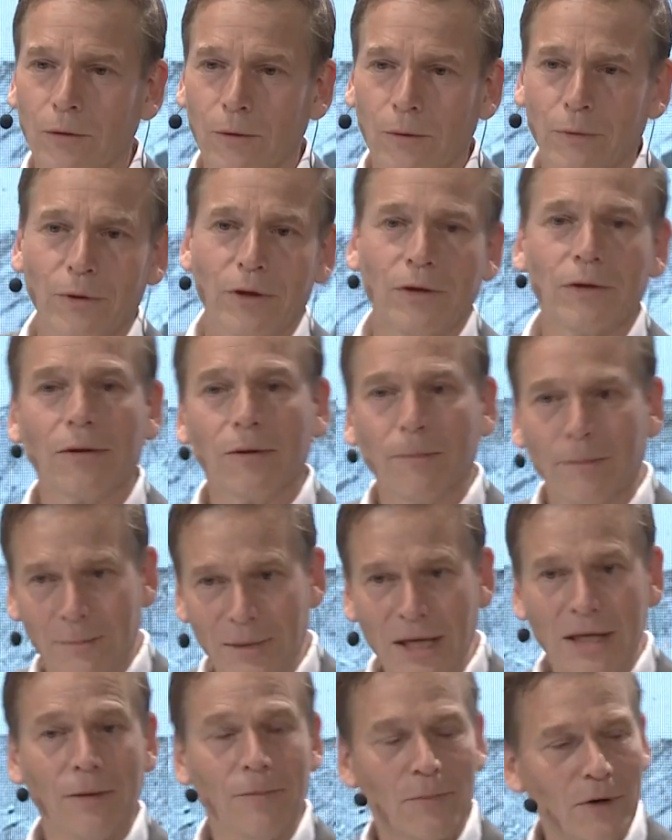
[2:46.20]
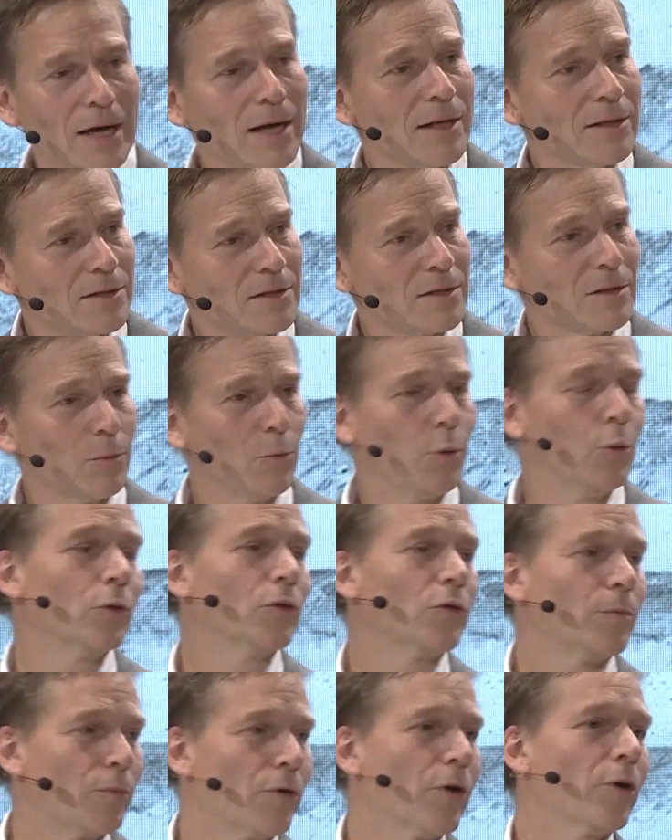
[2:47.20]
with many brands,
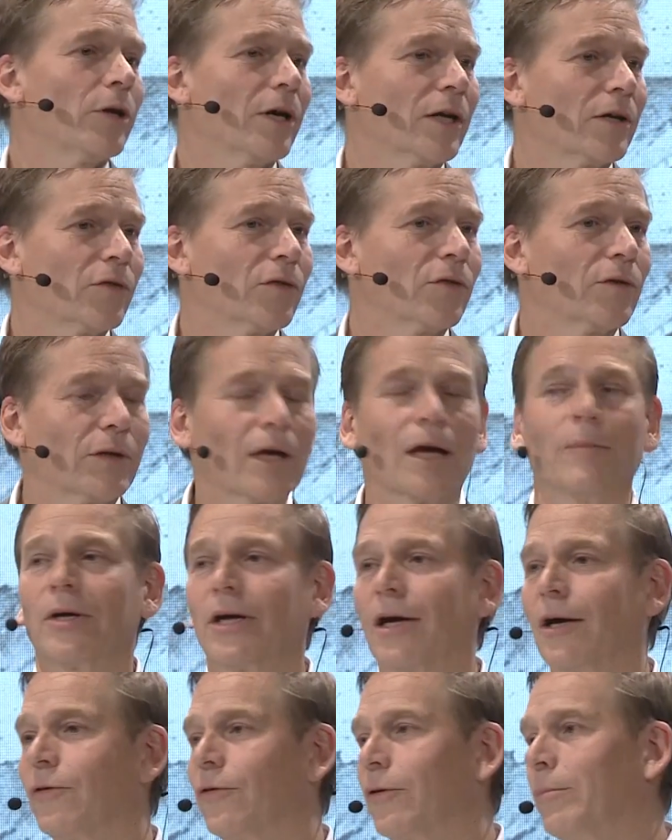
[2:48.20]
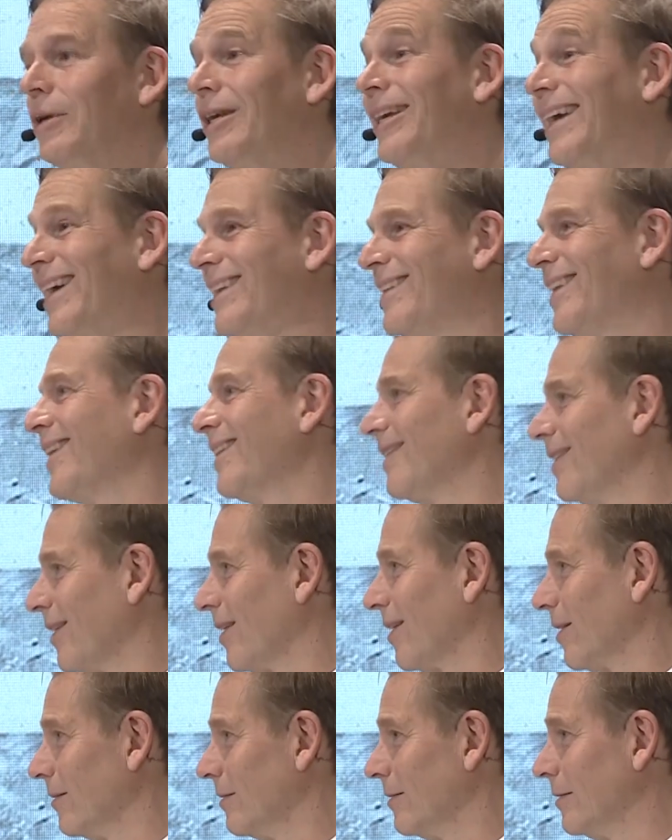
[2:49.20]
want products coming out and being
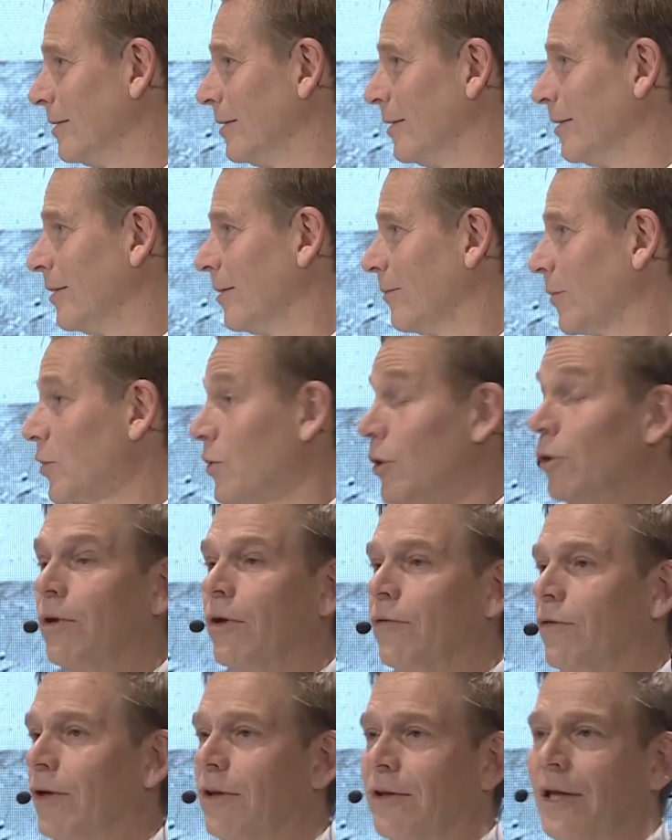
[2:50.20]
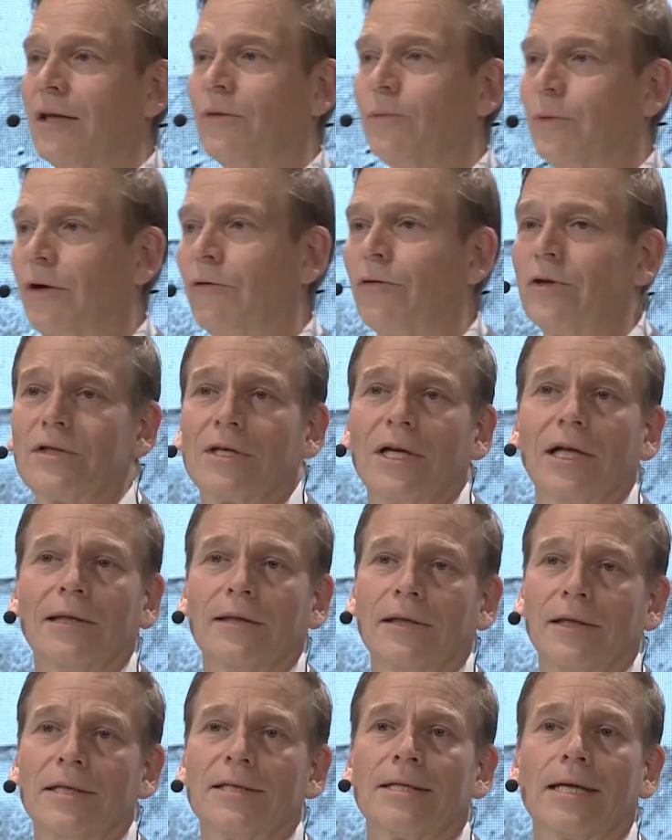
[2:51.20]
identical, because the only thing that will
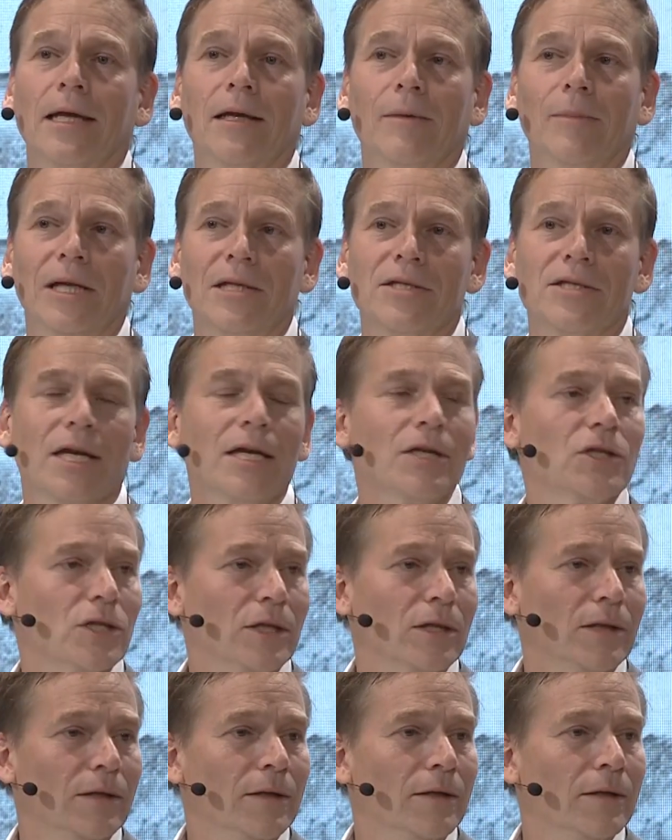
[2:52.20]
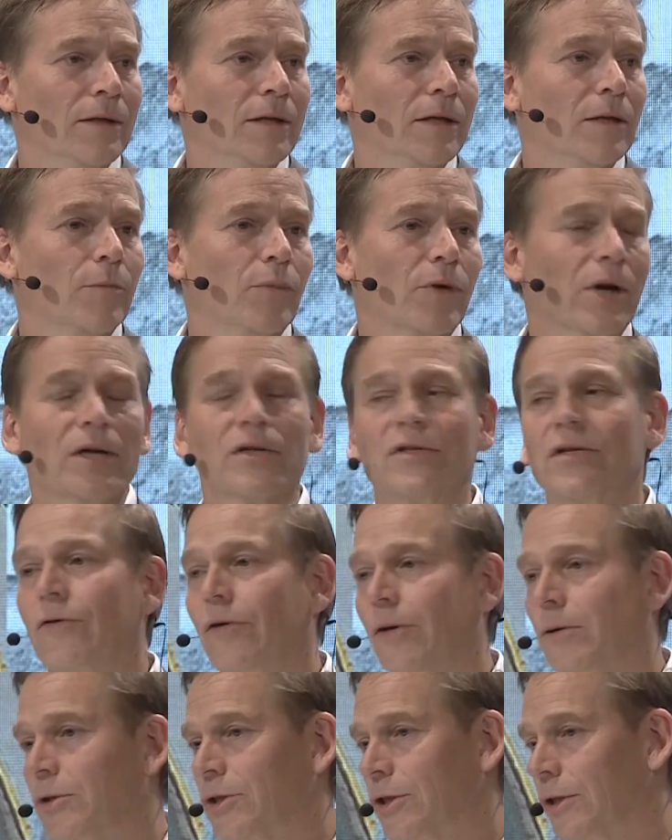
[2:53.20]
result in is cannibalization and price
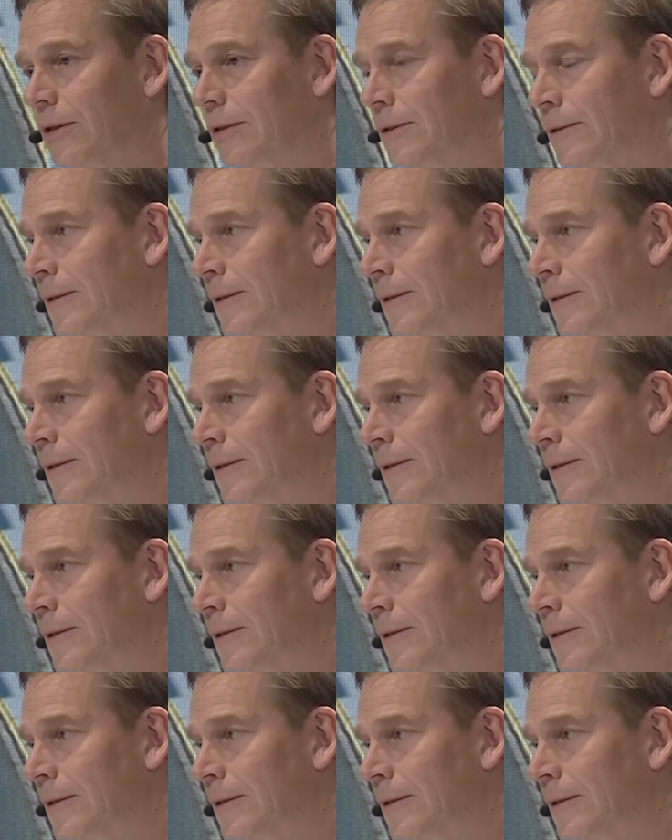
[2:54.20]
erosion.